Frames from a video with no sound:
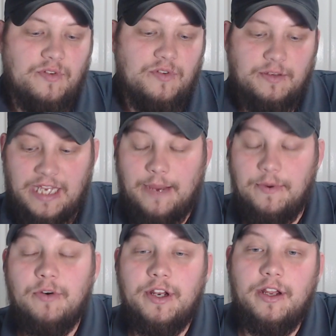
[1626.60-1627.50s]
But yeah,
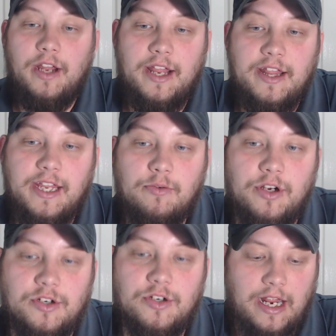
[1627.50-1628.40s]
I think we're
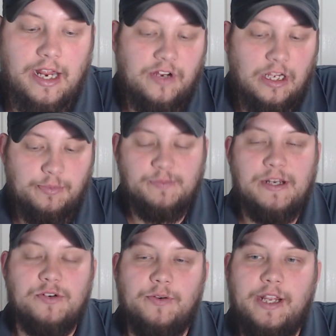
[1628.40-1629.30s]
going to try to have a couple
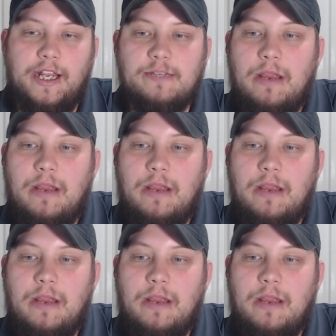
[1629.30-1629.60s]
special guests,